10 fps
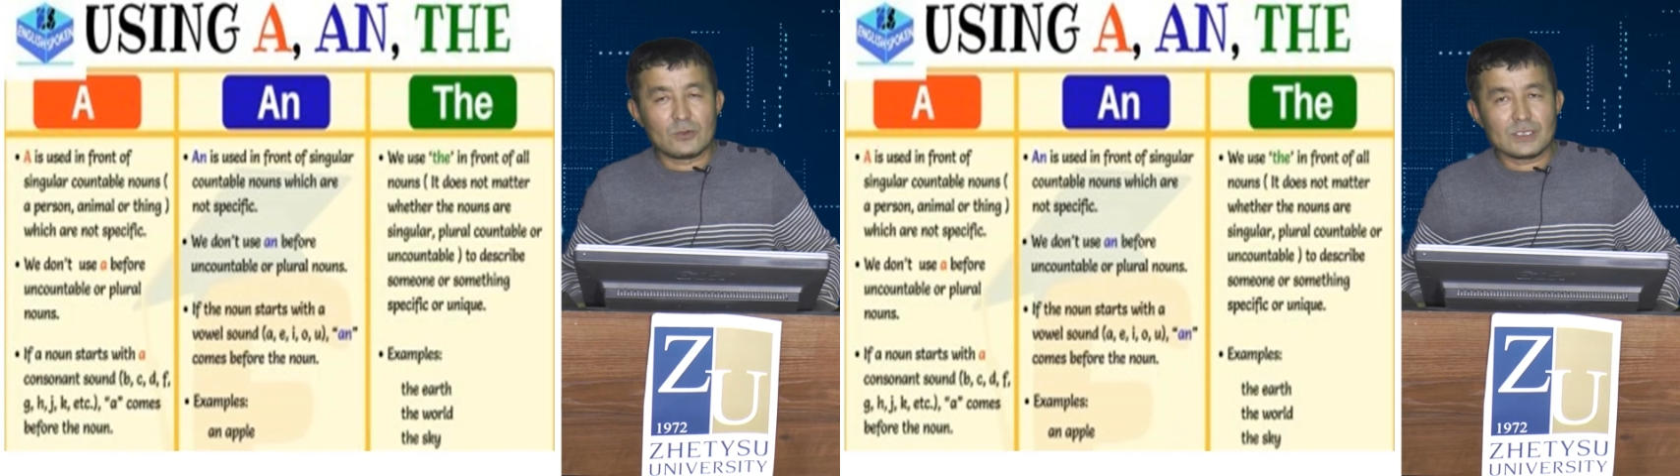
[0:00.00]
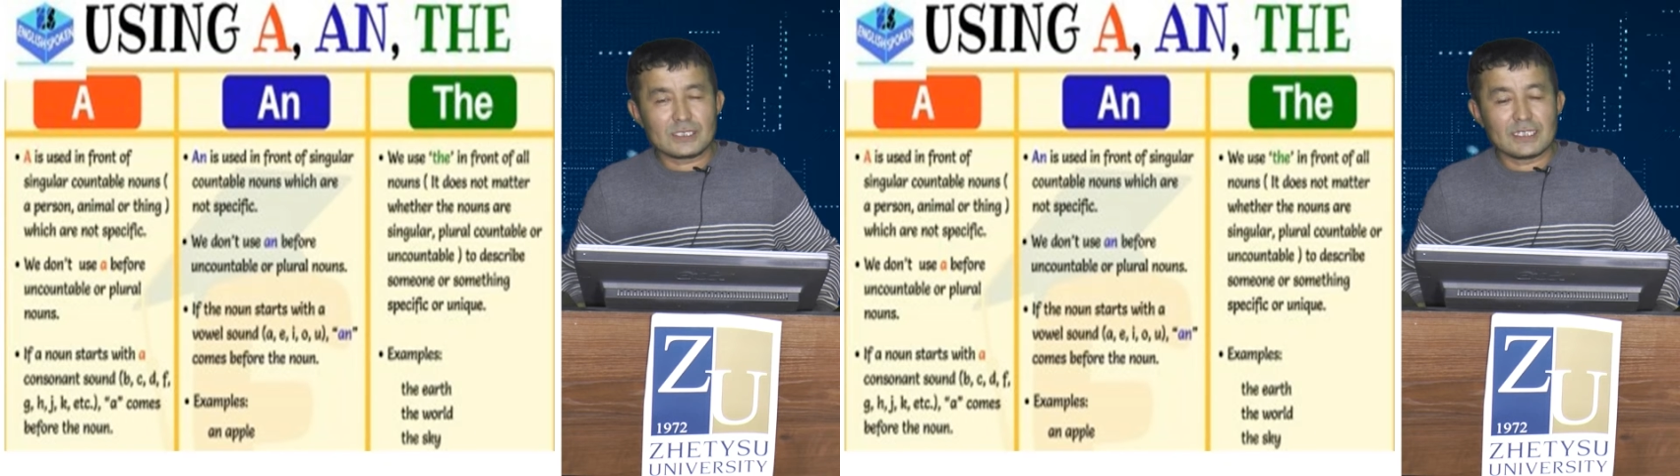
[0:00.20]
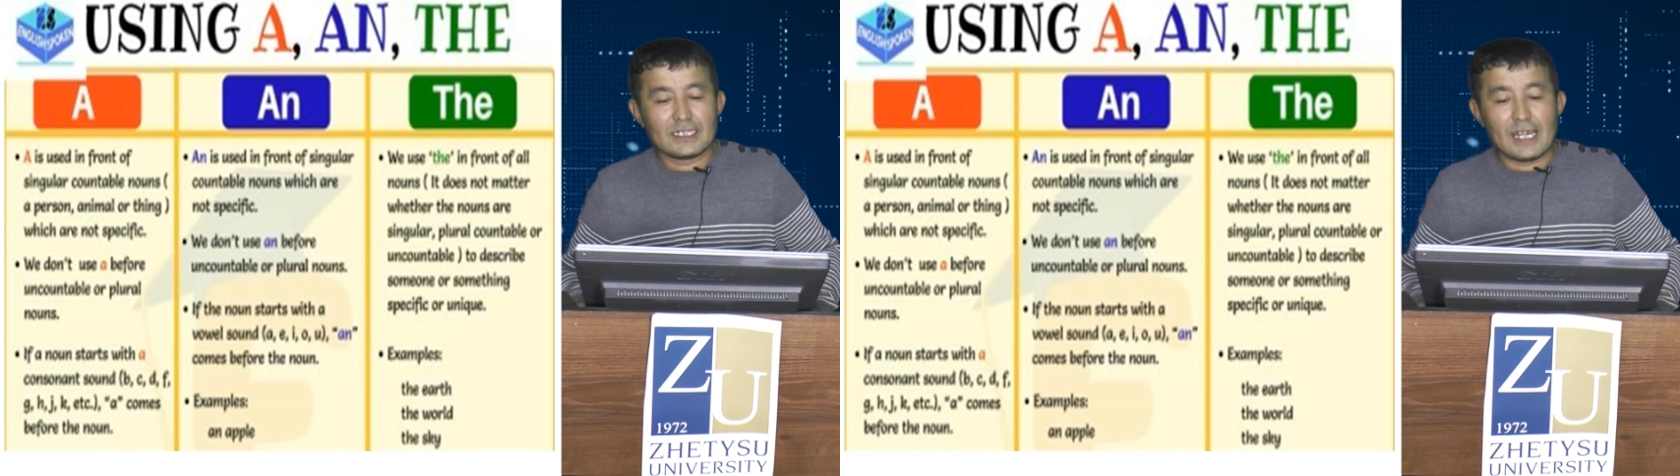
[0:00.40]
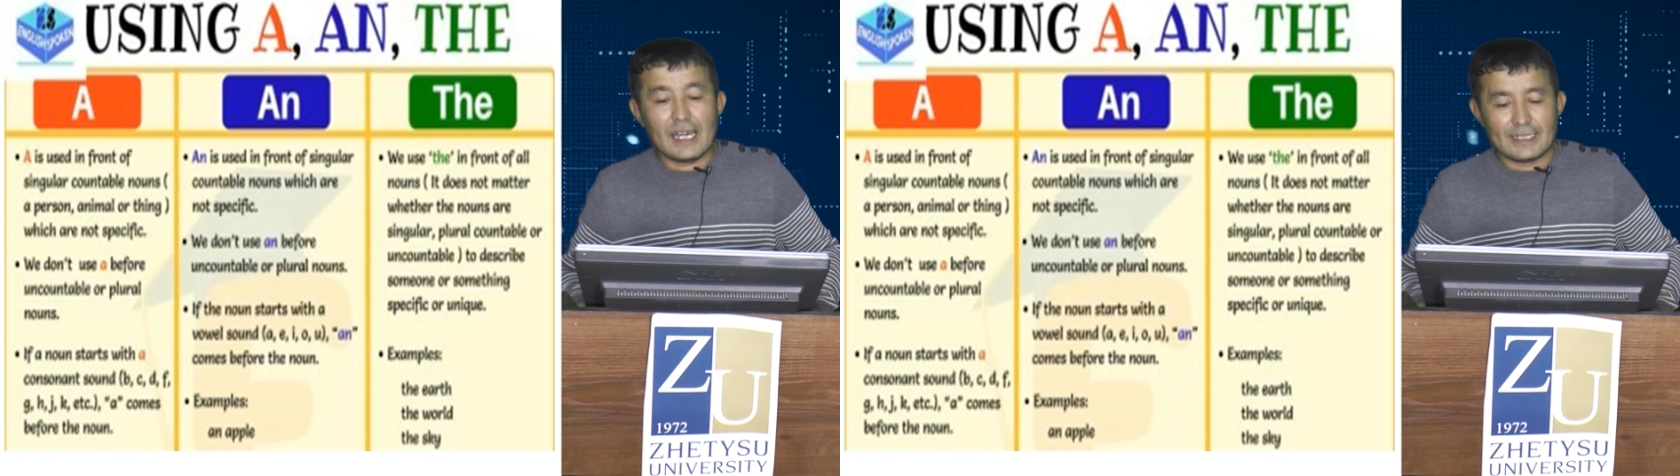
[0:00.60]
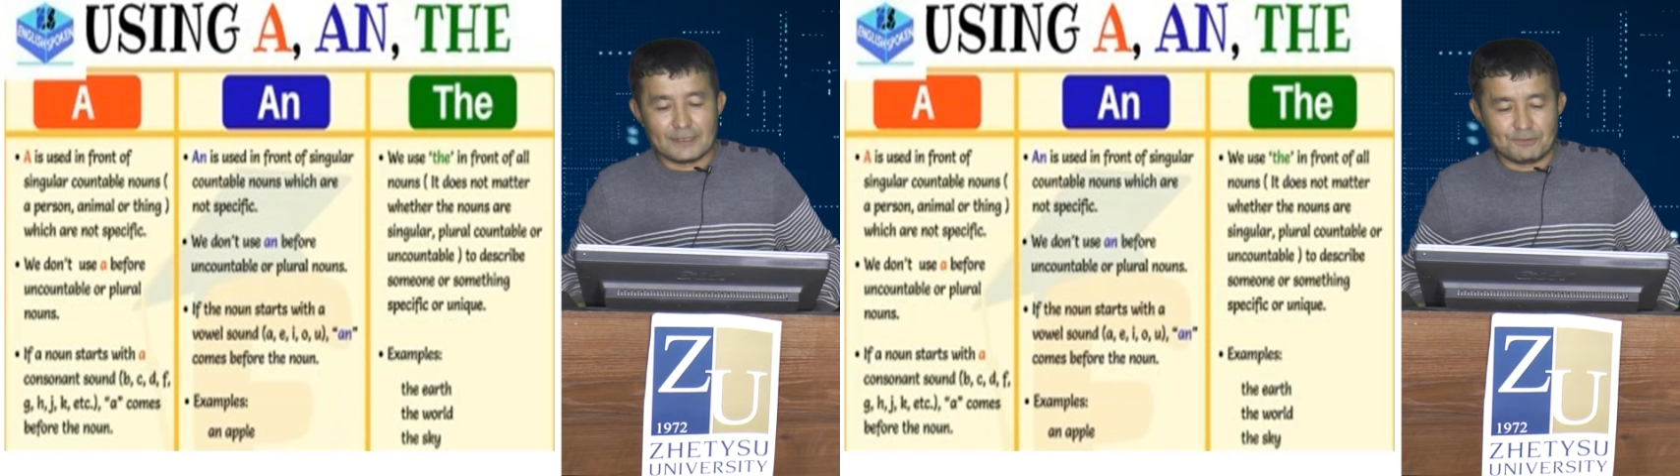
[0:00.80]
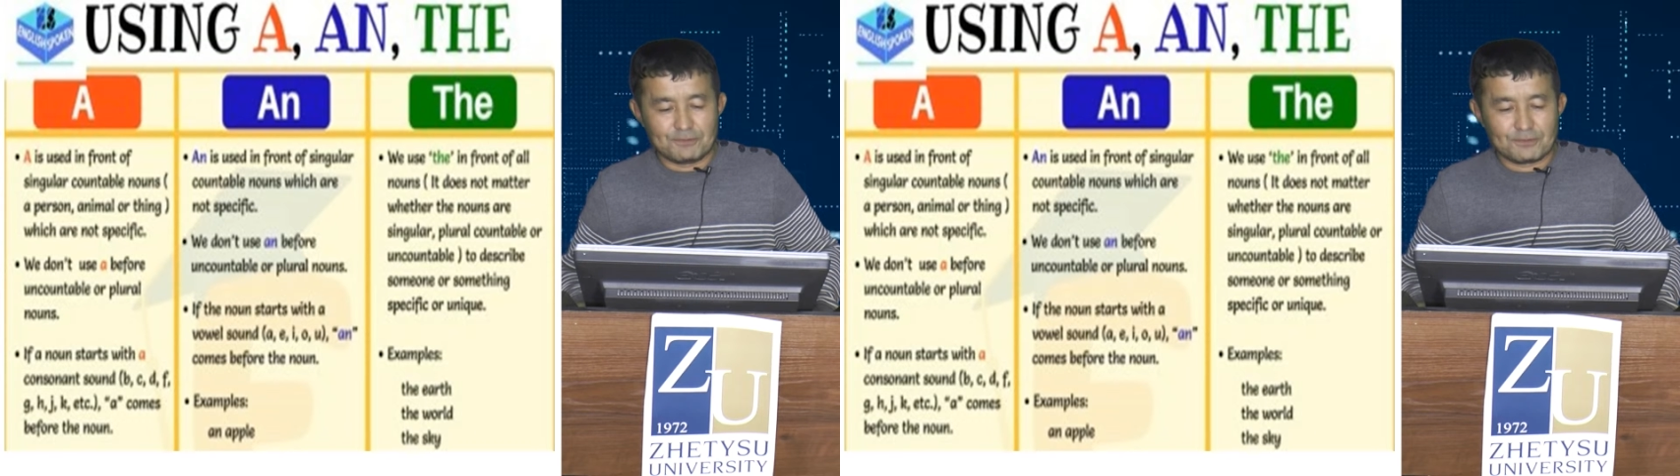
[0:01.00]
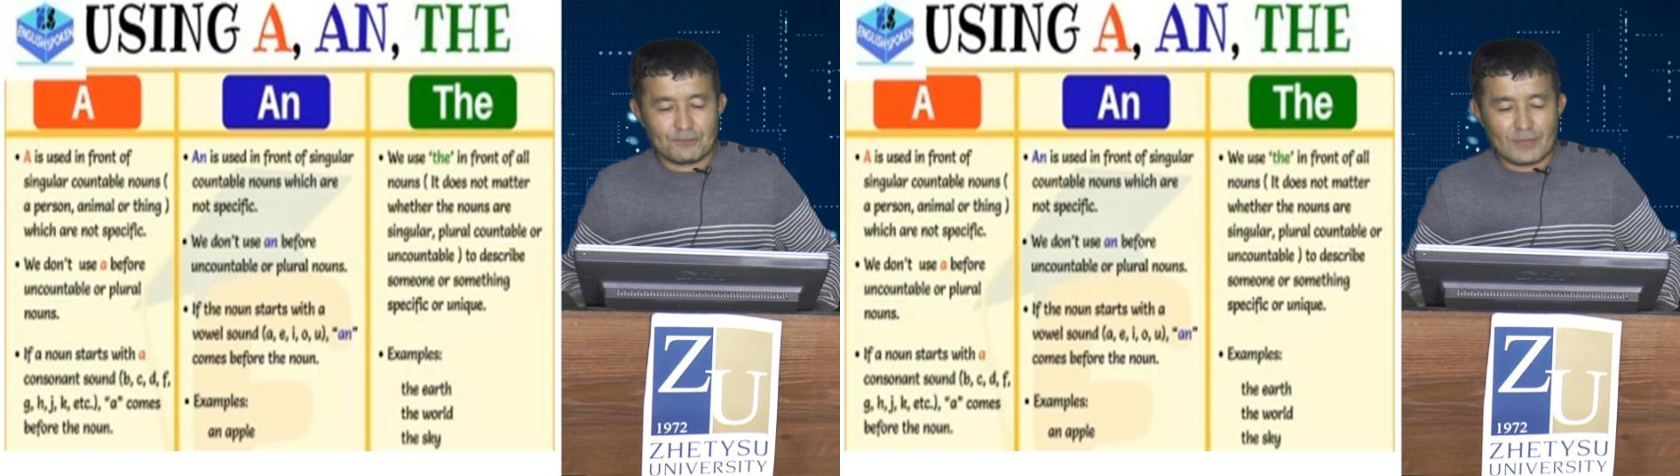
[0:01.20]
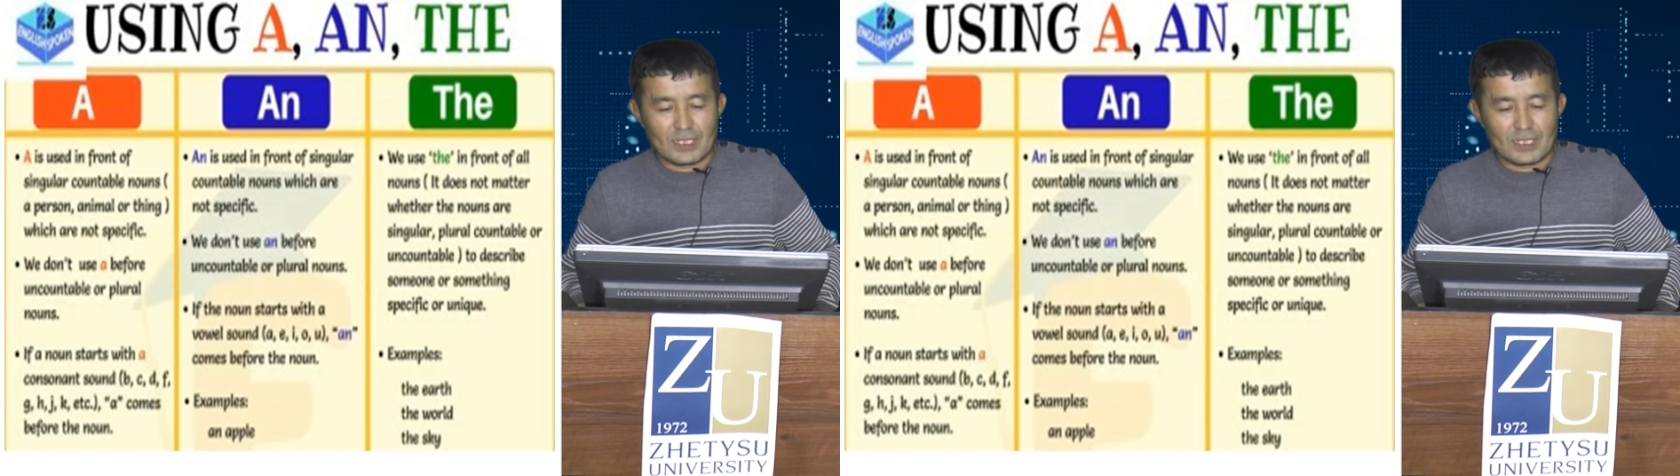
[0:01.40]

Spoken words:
we use an.